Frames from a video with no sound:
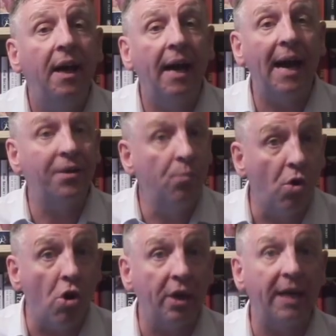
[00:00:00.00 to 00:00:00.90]
Adam
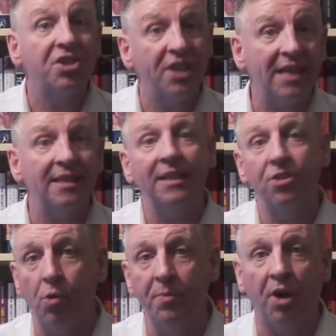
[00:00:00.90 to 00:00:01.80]
Walker, Searchlight
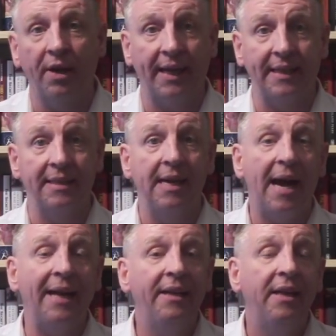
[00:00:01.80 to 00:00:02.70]
Hope Not Hate,
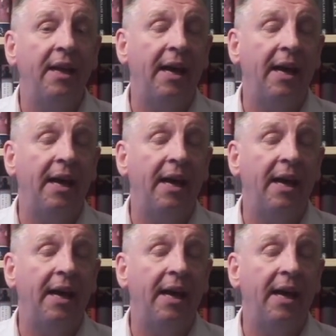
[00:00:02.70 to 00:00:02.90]
and